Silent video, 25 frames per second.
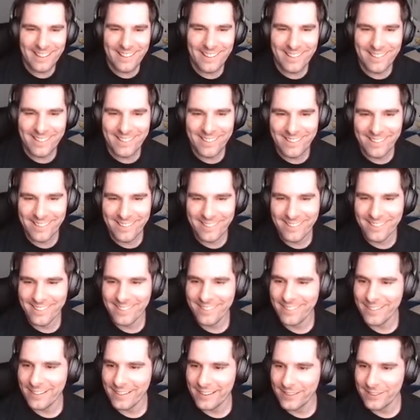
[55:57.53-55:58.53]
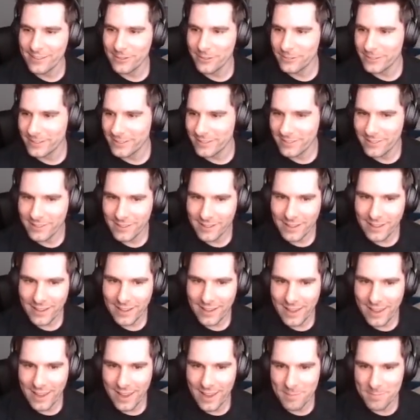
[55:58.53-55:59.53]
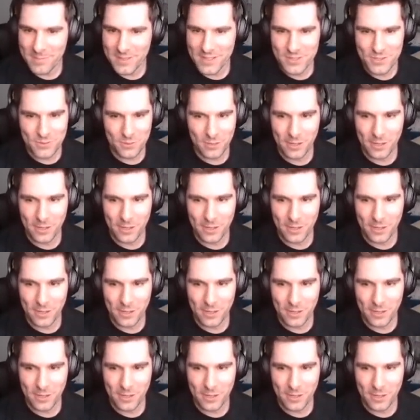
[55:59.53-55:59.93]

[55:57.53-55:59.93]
Oh, I love it. These